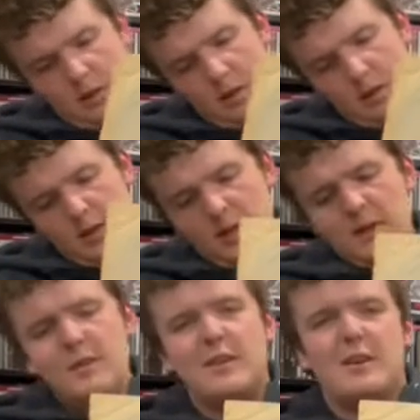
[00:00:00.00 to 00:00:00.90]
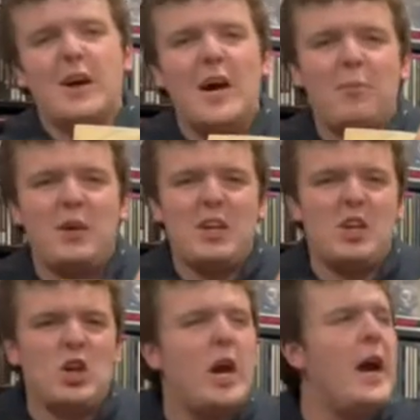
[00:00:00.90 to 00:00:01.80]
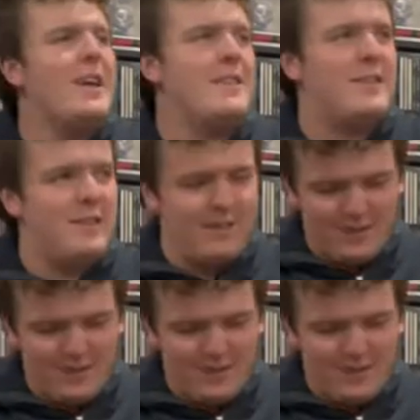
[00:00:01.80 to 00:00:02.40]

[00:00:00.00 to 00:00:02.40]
It is the copy. Yes.